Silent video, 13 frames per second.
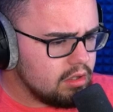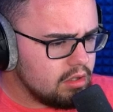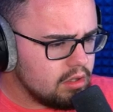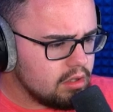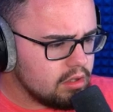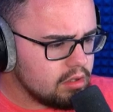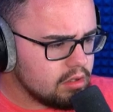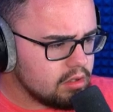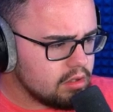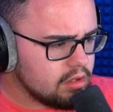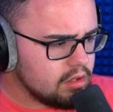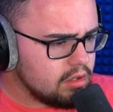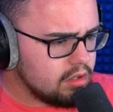
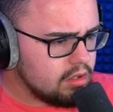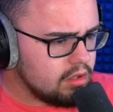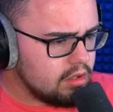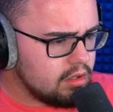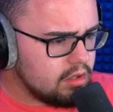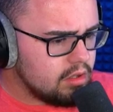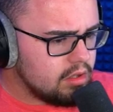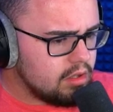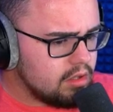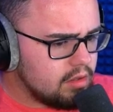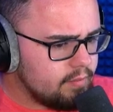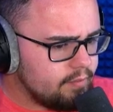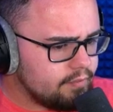
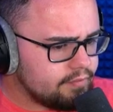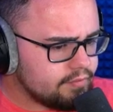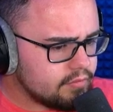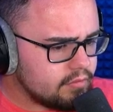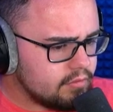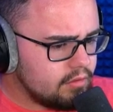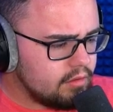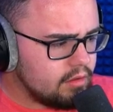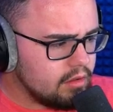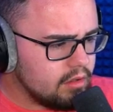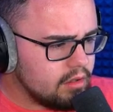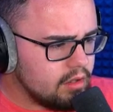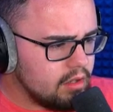
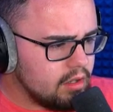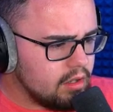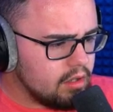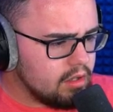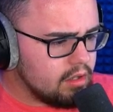[no speech]